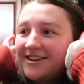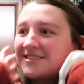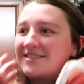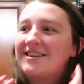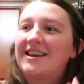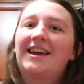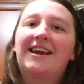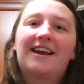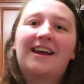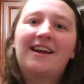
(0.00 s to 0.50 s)
not
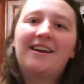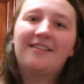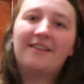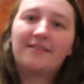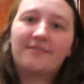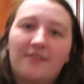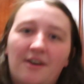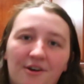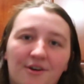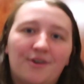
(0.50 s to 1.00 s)
saying, hey,
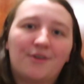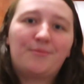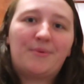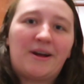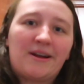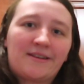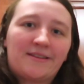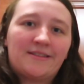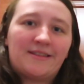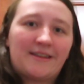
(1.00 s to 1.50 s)
let's all go
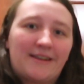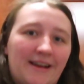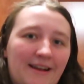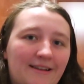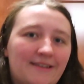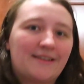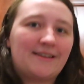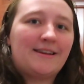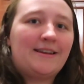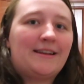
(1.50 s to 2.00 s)
back to the
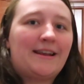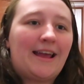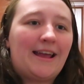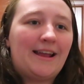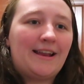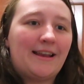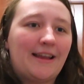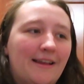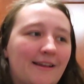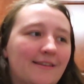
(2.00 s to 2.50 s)

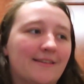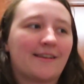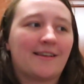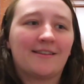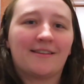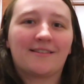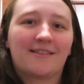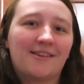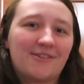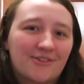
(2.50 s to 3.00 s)
1980s
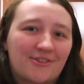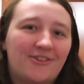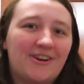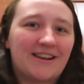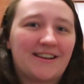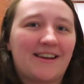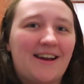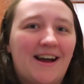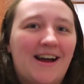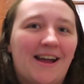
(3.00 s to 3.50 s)
because it's such a
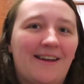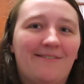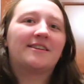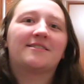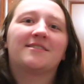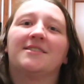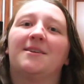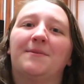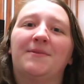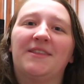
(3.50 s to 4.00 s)
great time. Like,
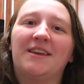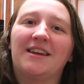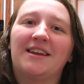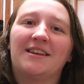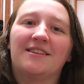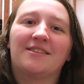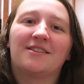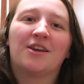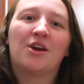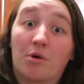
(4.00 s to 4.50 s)
some
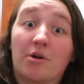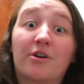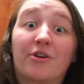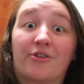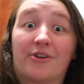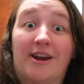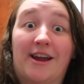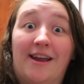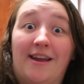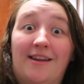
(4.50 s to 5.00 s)
things weren't
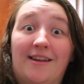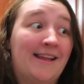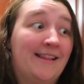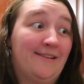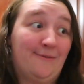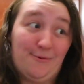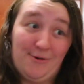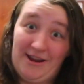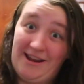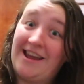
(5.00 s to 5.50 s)
great
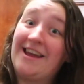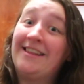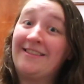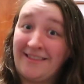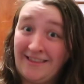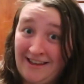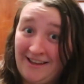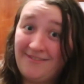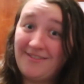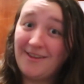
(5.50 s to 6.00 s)
and we
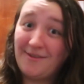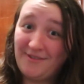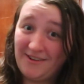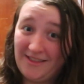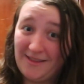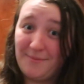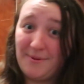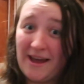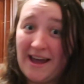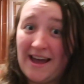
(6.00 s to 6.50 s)
can leave them
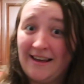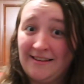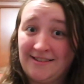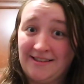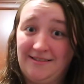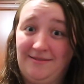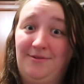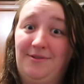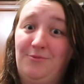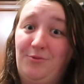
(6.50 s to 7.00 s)
in the past
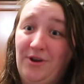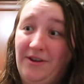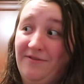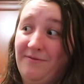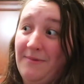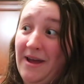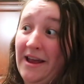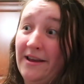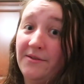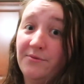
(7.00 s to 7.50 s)
and we've
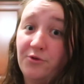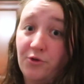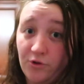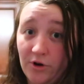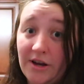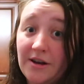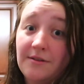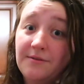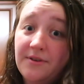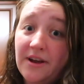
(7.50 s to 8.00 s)
made
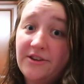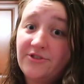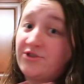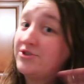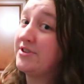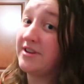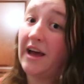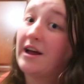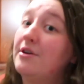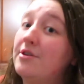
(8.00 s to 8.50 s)
great
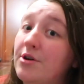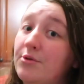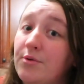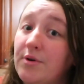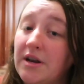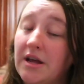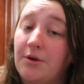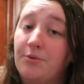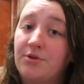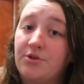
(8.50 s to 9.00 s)
inventions. I don't know
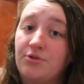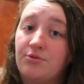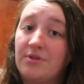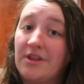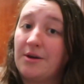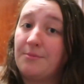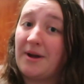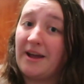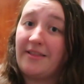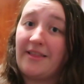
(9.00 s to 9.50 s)
what I would do
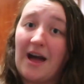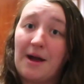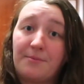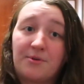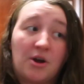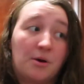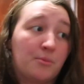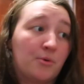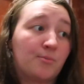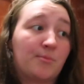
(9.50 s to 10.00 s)
without my
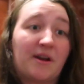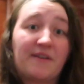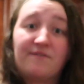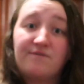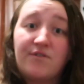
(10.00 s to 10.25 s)
laptop or my